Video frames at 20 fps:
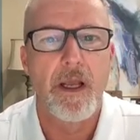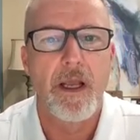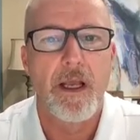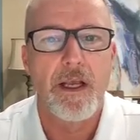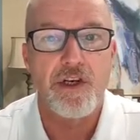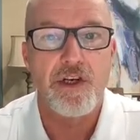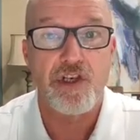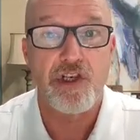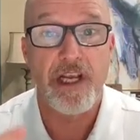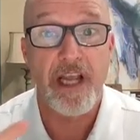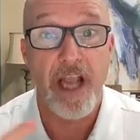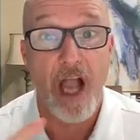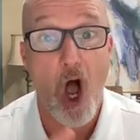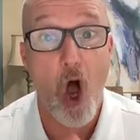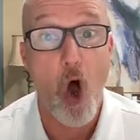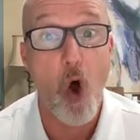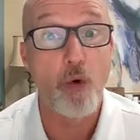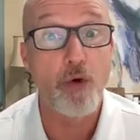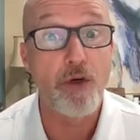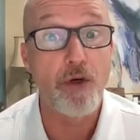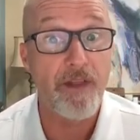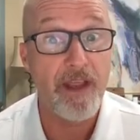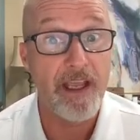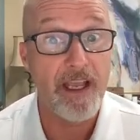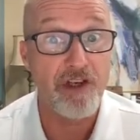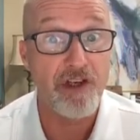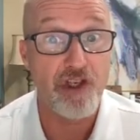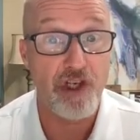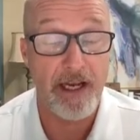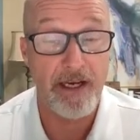Right. She owned
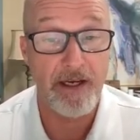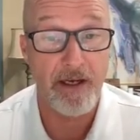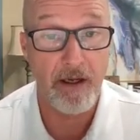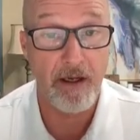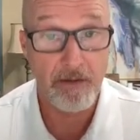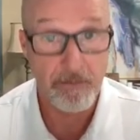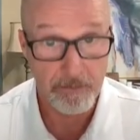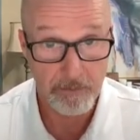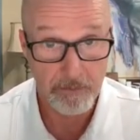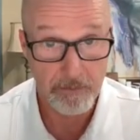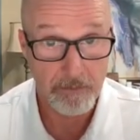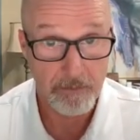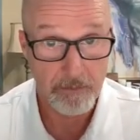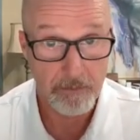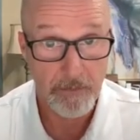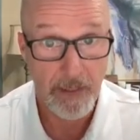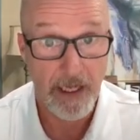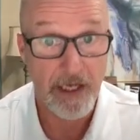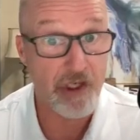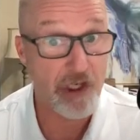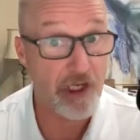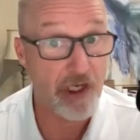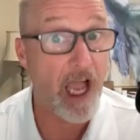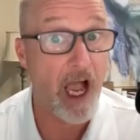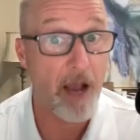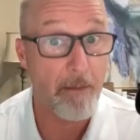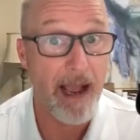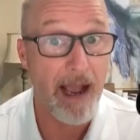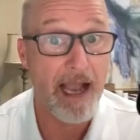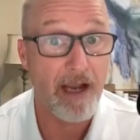the agenda and she
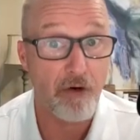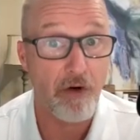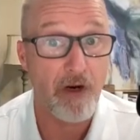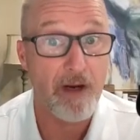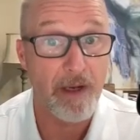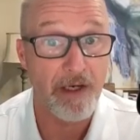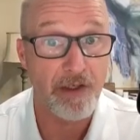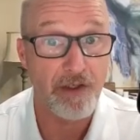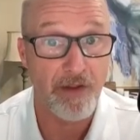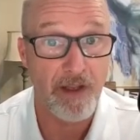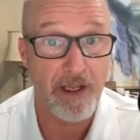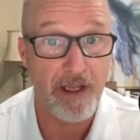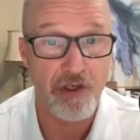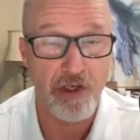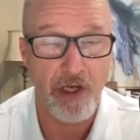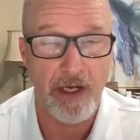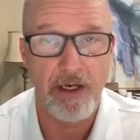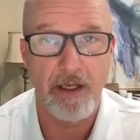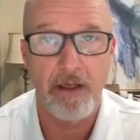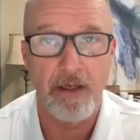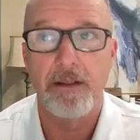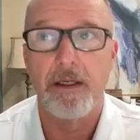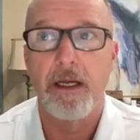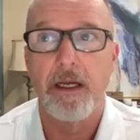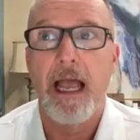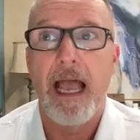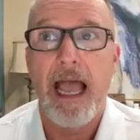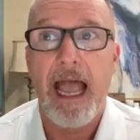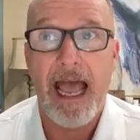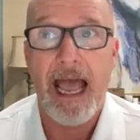got yeah. my agreement to the agenda.
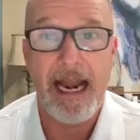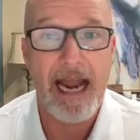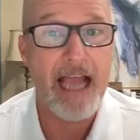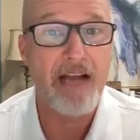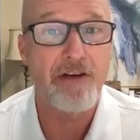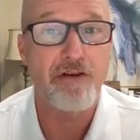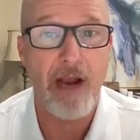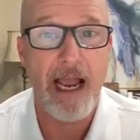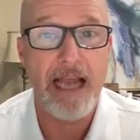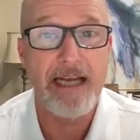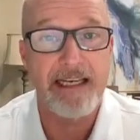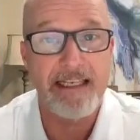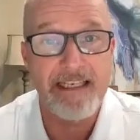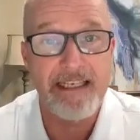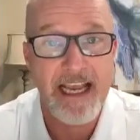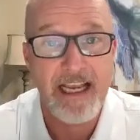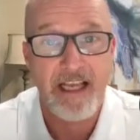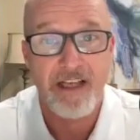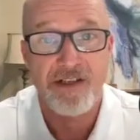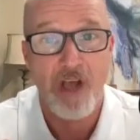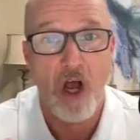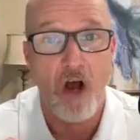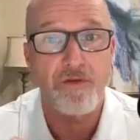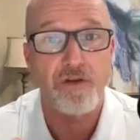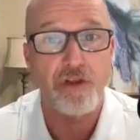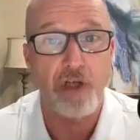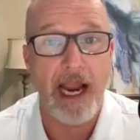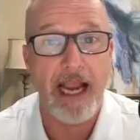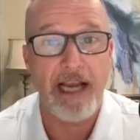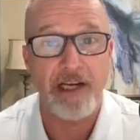Had I tried to take us
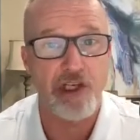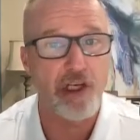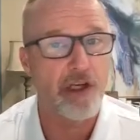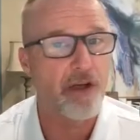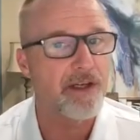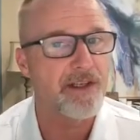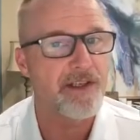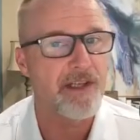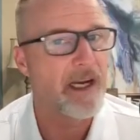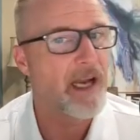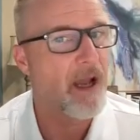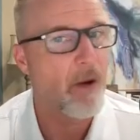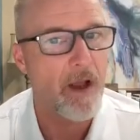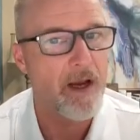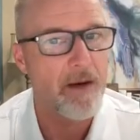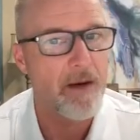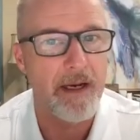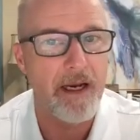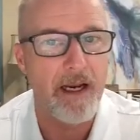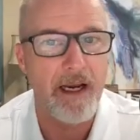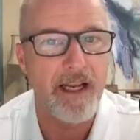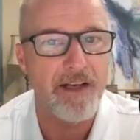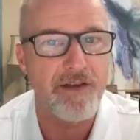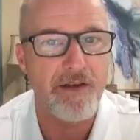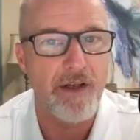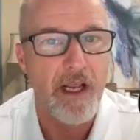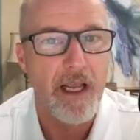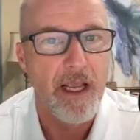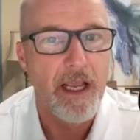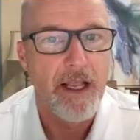off track, she could have said, "Now wait a minute.
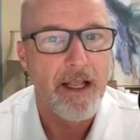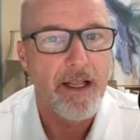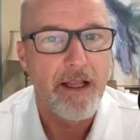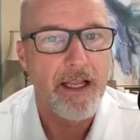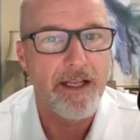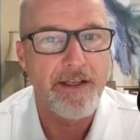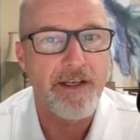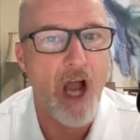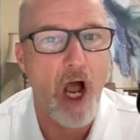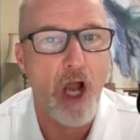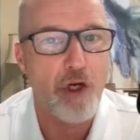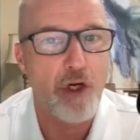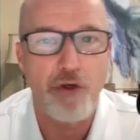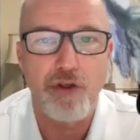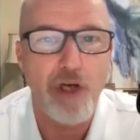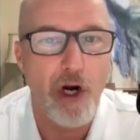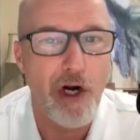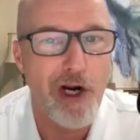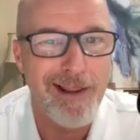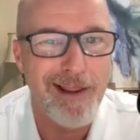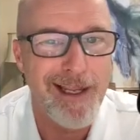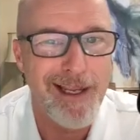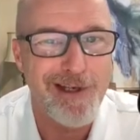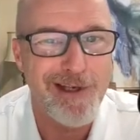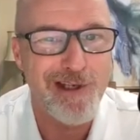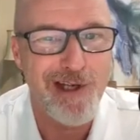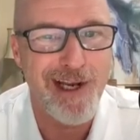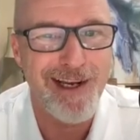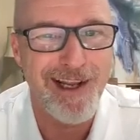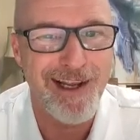It's it's not your turn in the
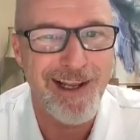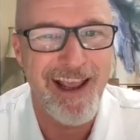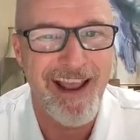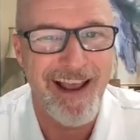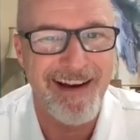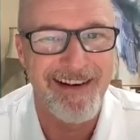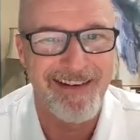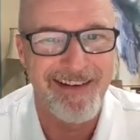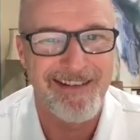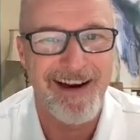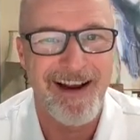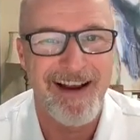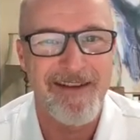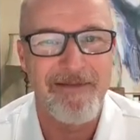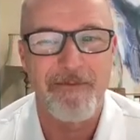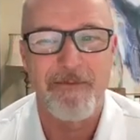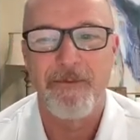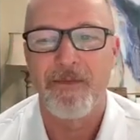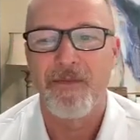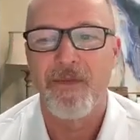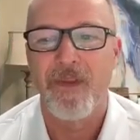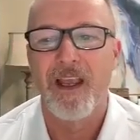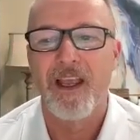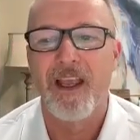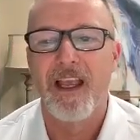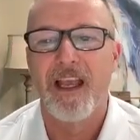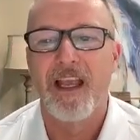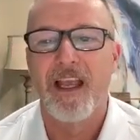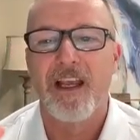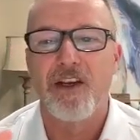agenda yet, right?"
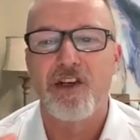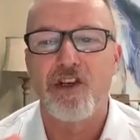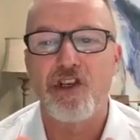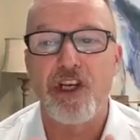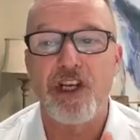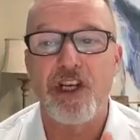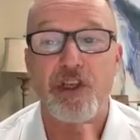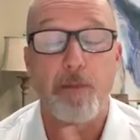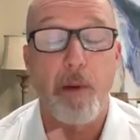she mm-hmm.